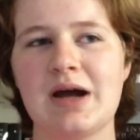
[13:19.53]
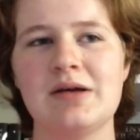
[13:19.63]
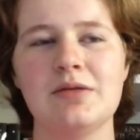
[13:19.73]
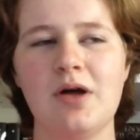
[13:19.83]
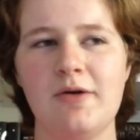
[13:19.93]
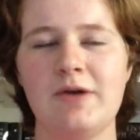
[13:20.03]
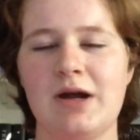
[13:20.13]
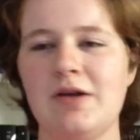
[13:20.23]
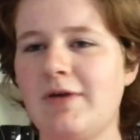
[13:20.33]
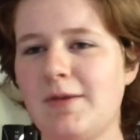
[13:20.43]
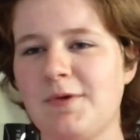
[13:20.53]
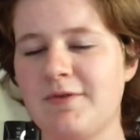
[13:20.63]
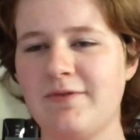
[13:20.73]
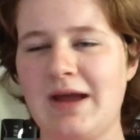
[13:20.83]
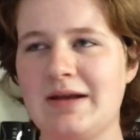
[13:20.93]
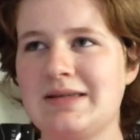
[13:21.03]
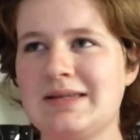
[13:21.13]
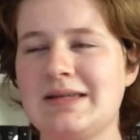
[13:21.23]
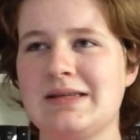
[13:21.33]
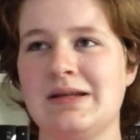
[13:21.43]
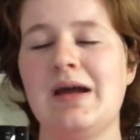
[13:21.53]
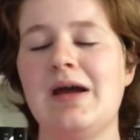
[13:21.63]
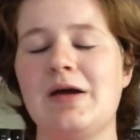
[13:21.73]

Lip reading: I love kind of epic fantasies and